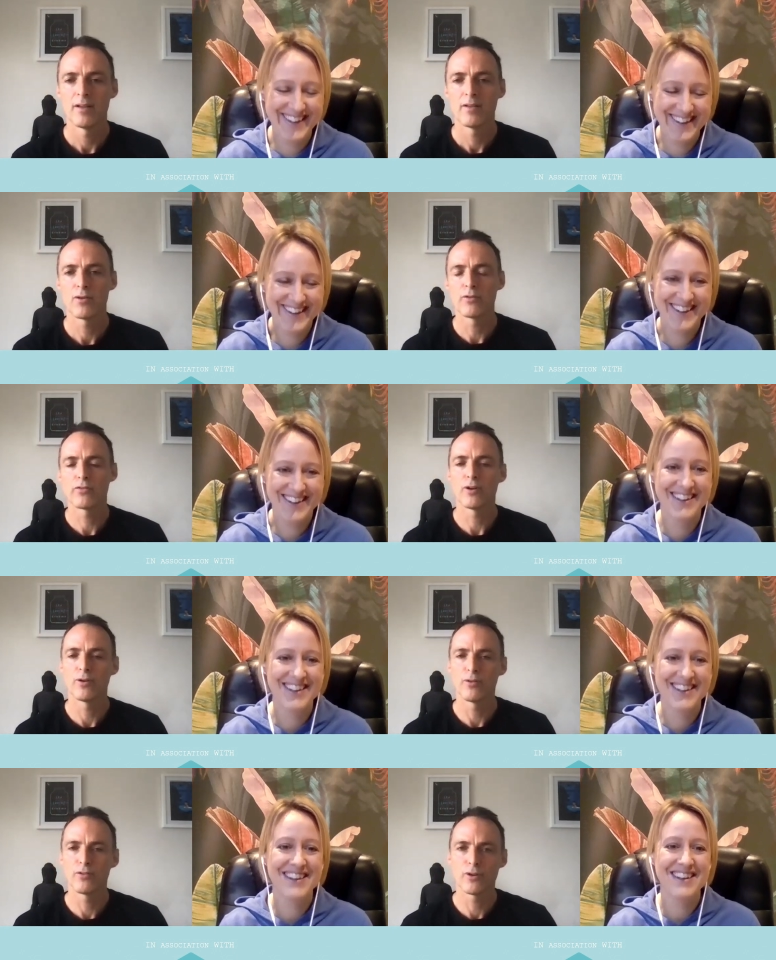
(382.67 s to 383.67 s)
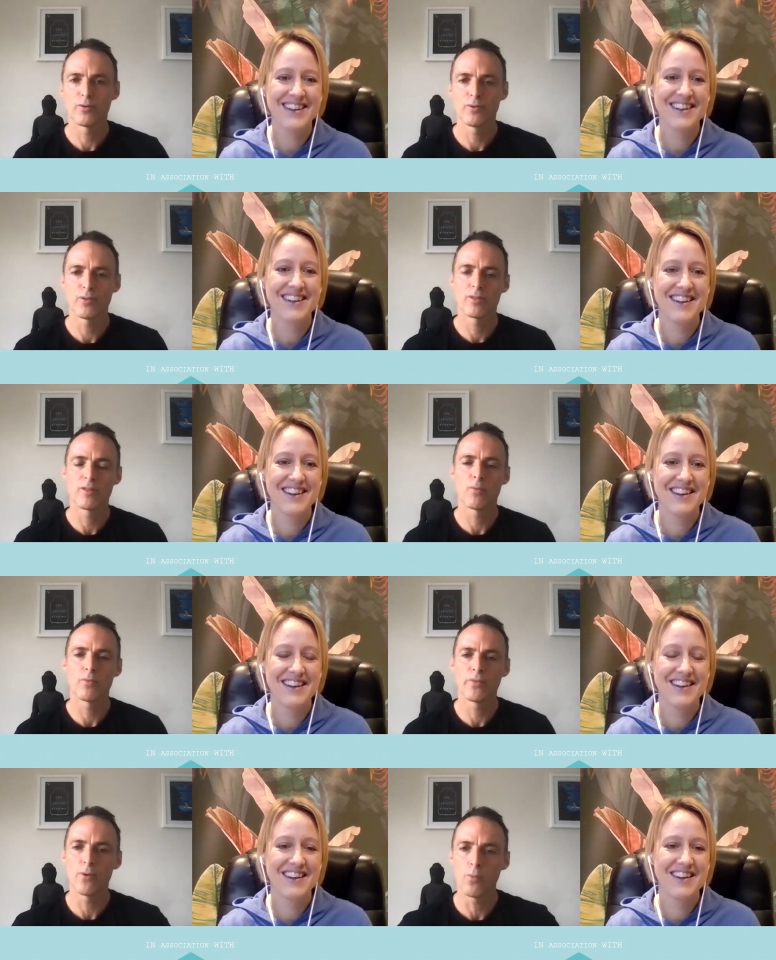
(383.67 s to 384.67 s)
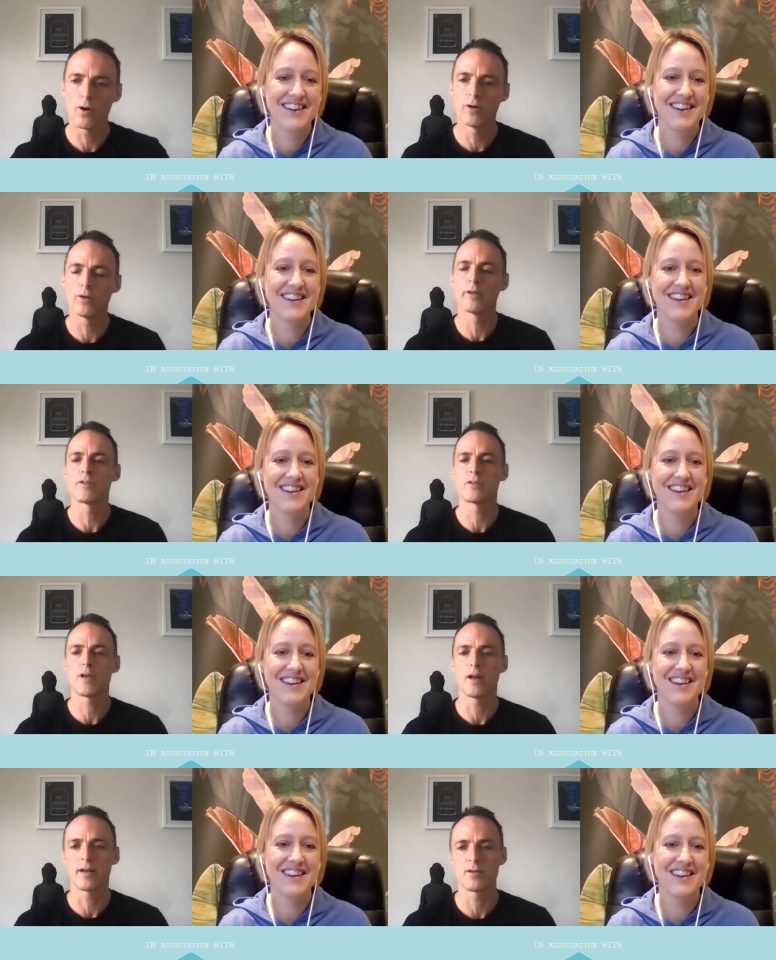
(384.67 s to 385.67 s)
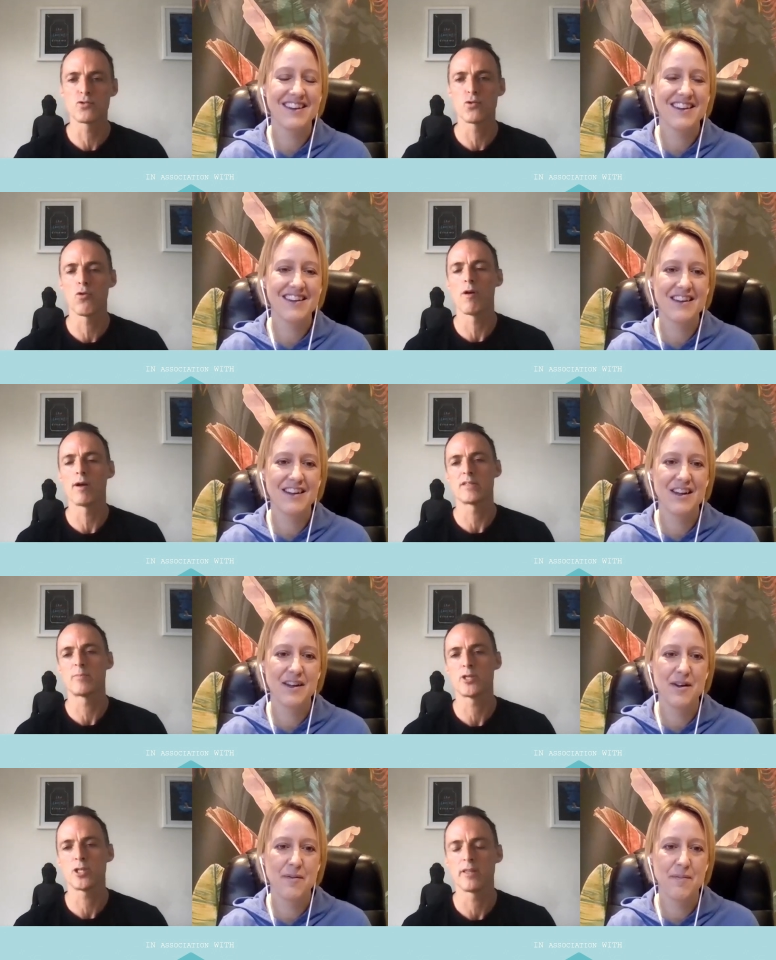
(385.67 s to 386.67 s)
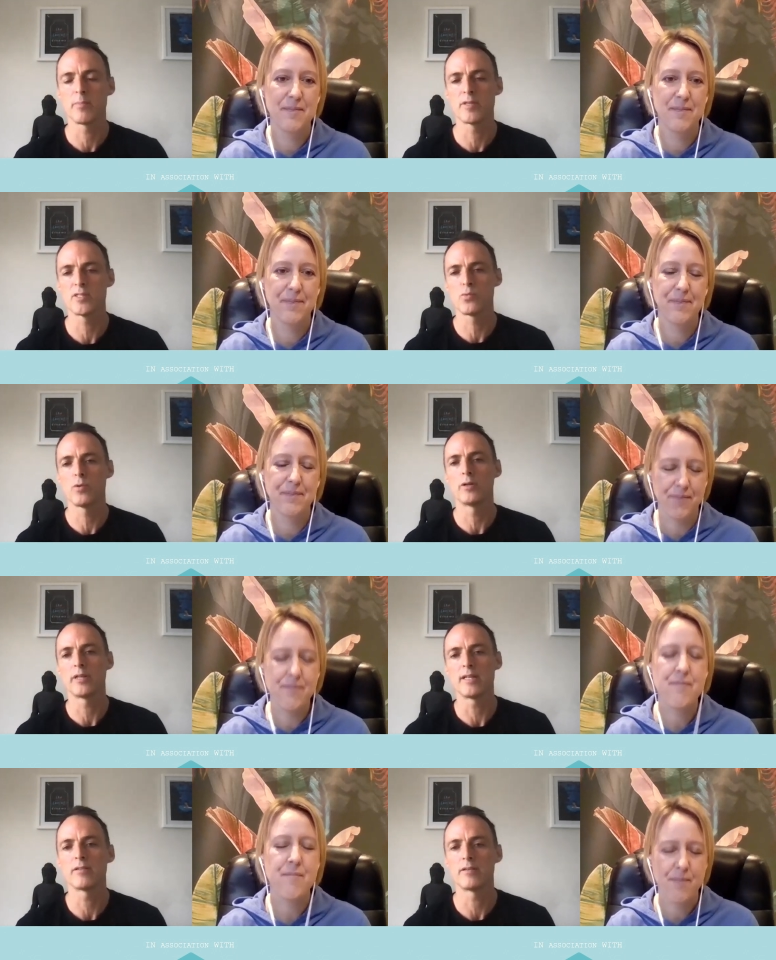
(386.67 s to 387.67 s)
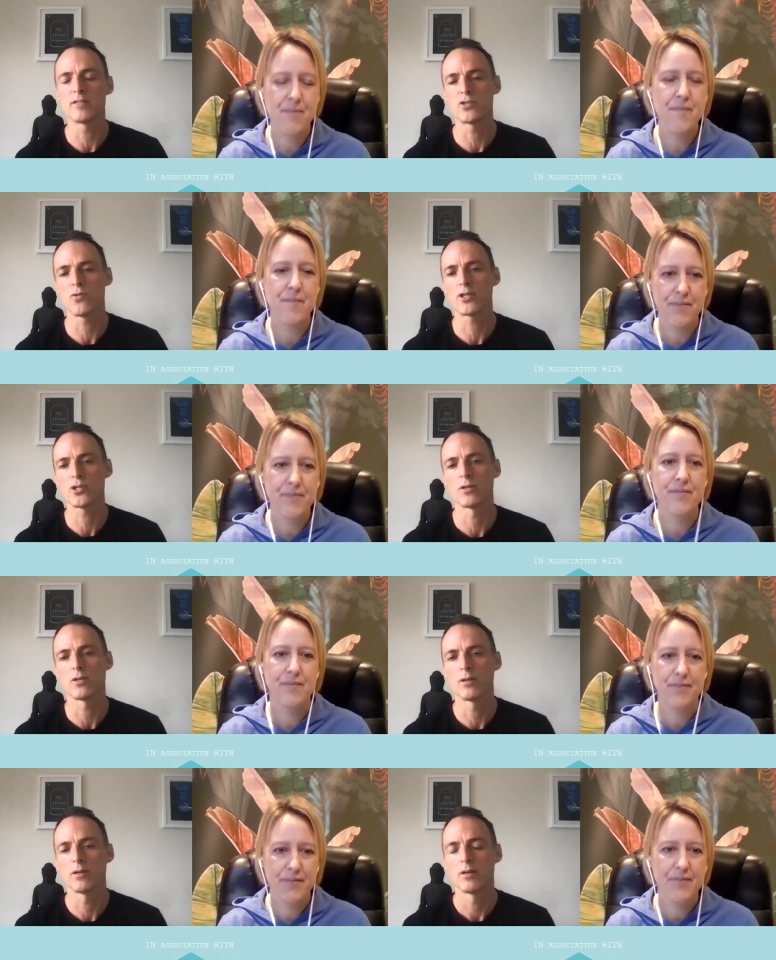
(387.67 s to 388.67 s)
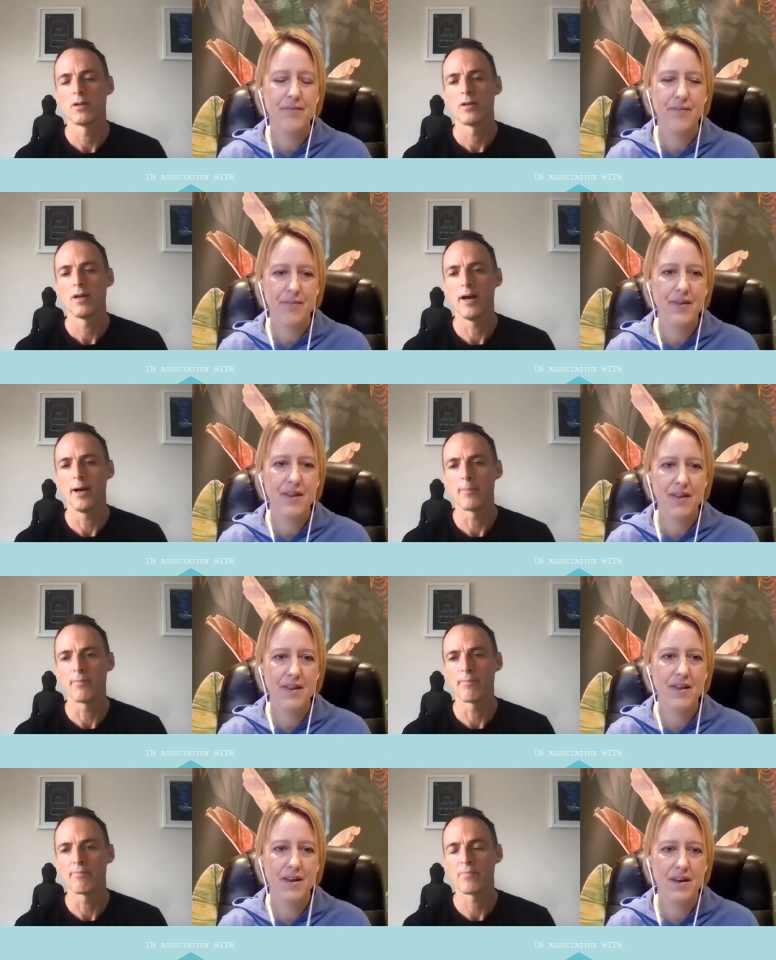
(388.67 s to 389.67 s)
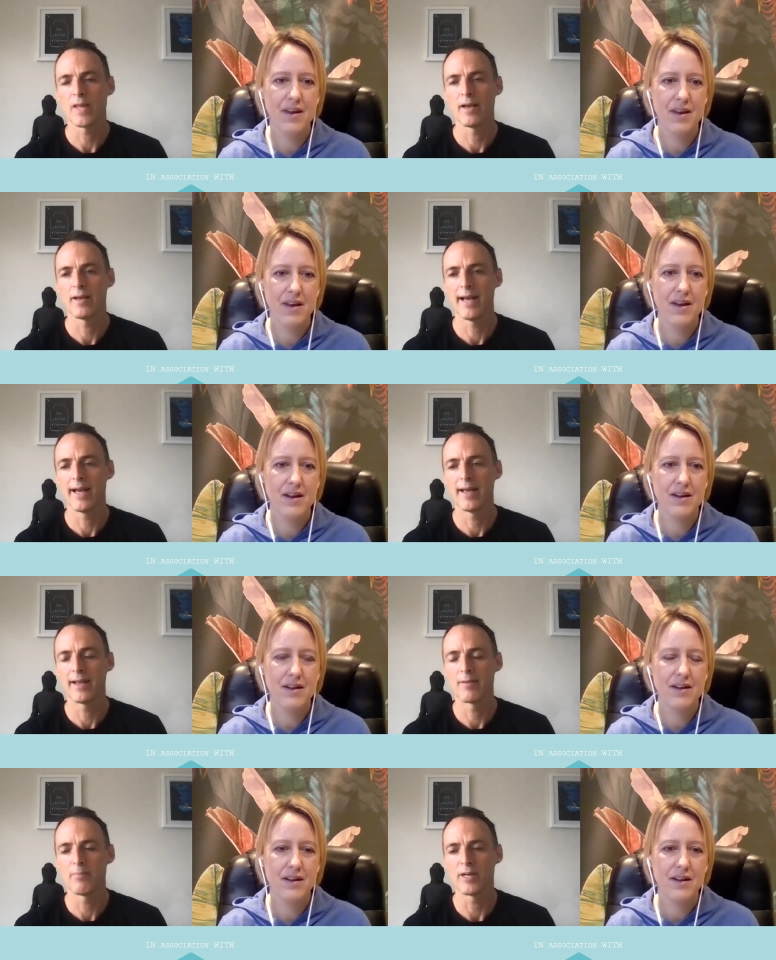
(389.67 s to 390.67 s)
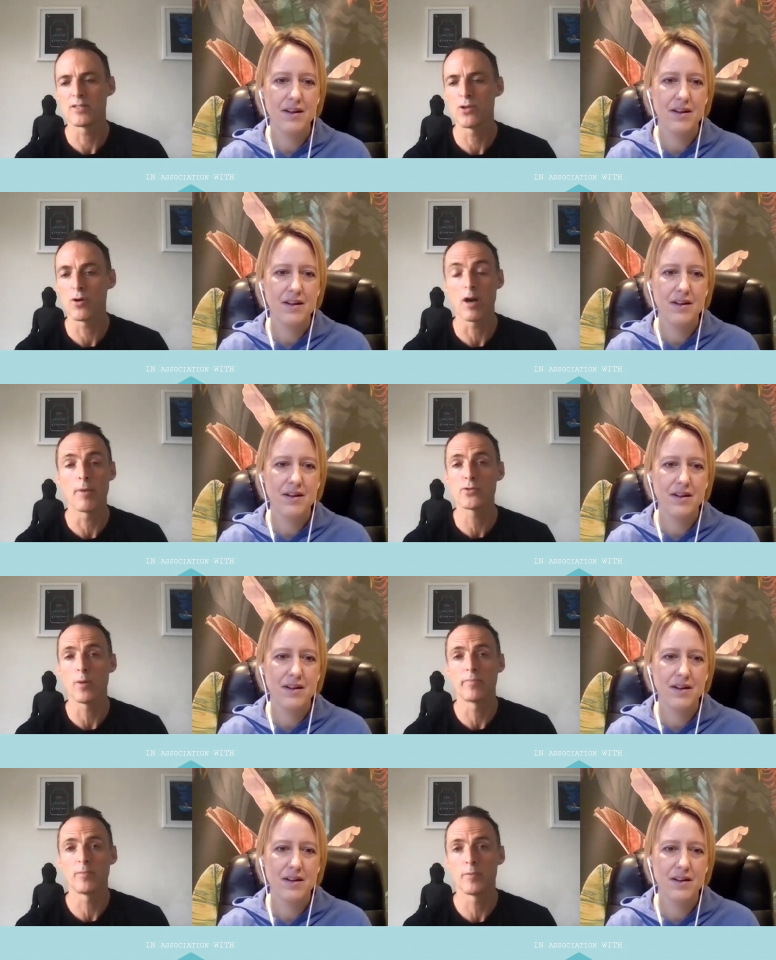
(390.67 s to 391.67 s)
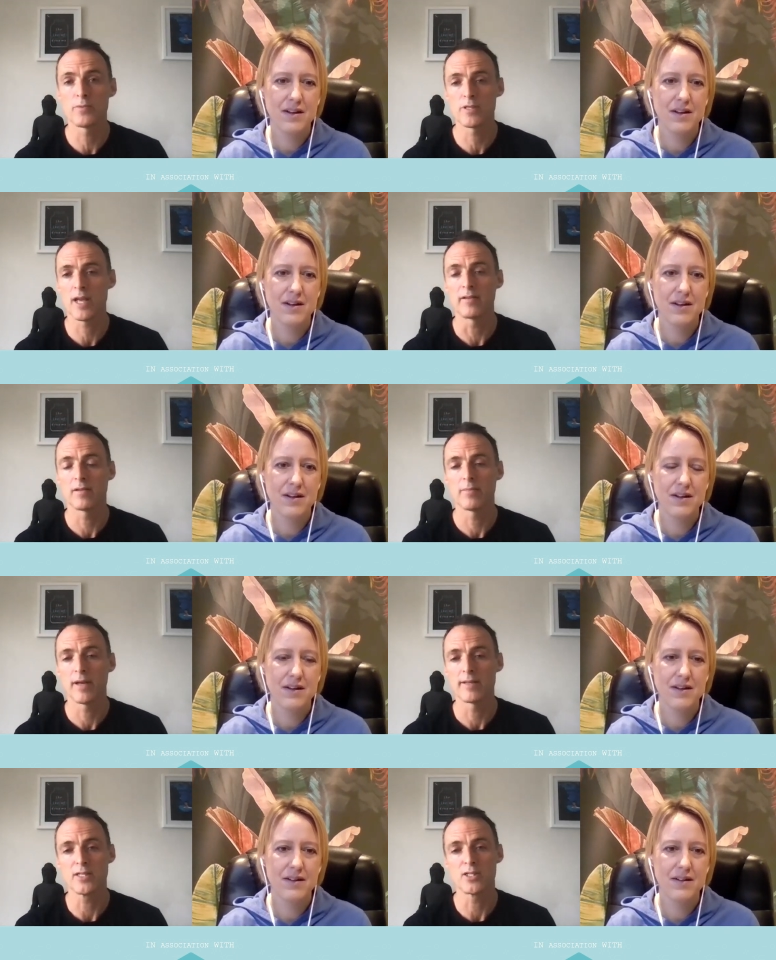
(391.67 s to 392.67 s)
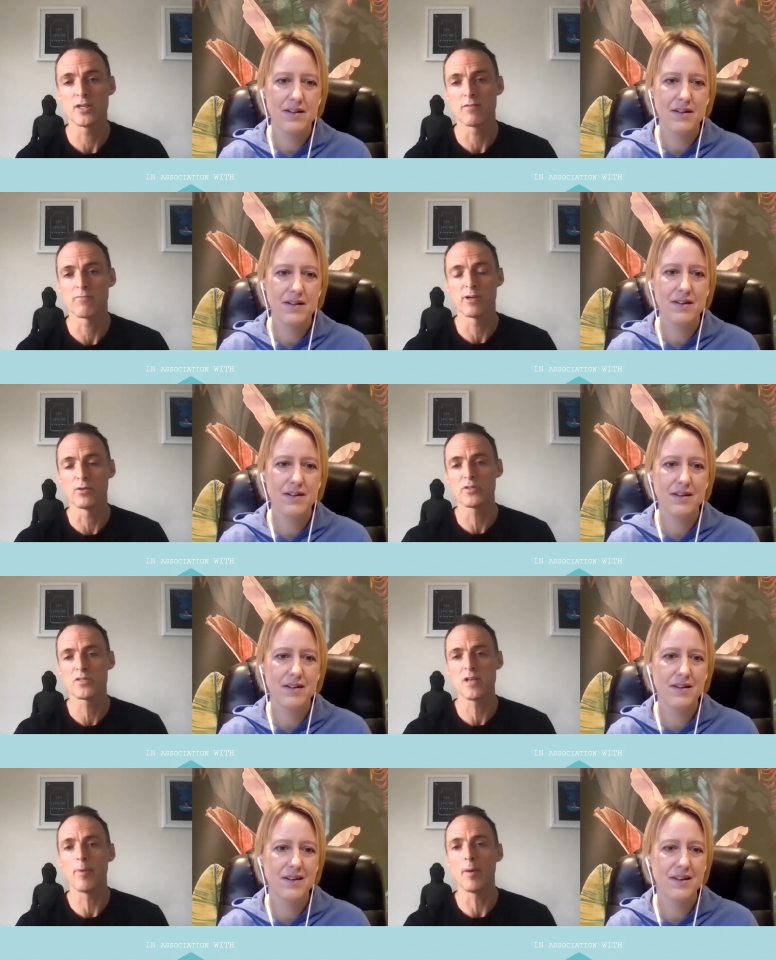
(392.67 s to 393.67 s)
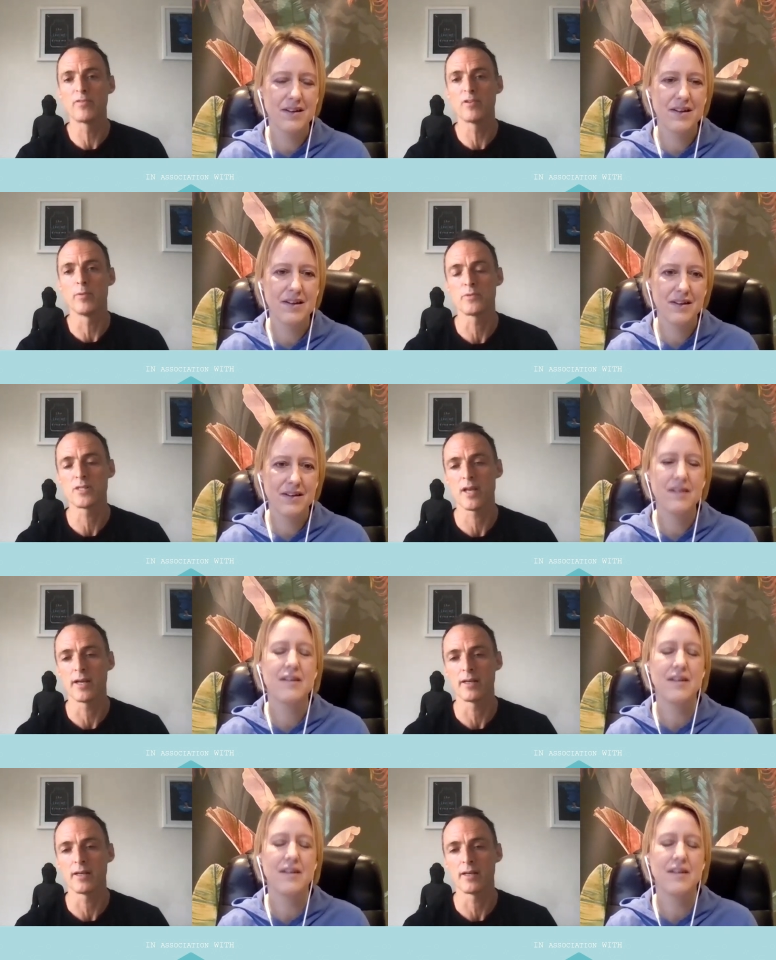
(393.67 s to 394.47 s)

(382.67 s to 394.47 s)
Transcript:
Speaker 1: you know so so the the world is kind of can draw us especially the business world into distraction um, and but it's not our most optimum state it's actually a real suboptimum state